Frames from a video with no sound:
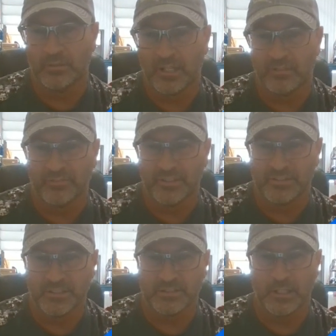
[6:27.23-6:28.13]
going to kind of
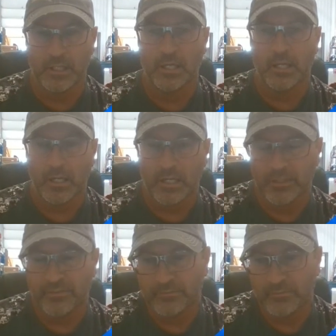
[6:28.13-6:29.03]
fix this,
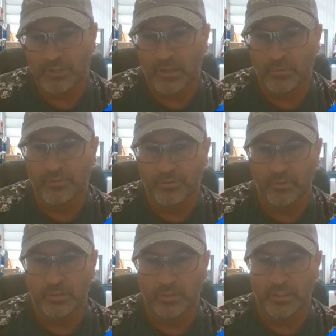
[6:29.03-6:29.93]
I would
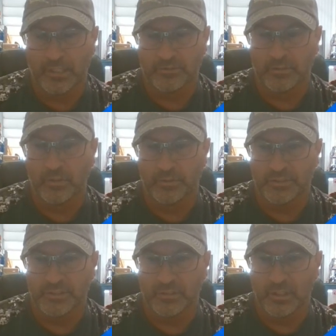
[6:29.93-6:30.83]
throw an extra
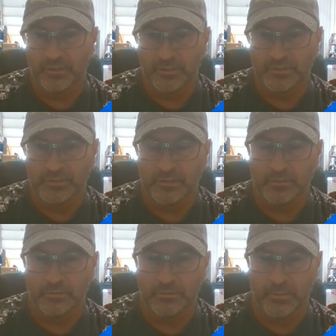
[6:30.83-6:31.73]
coat of seal on there
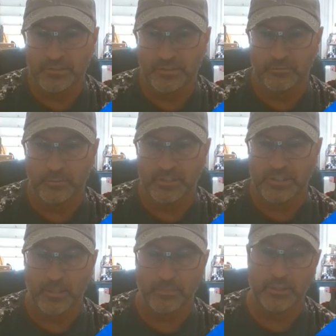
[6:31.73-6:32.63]
just to make sure everybody's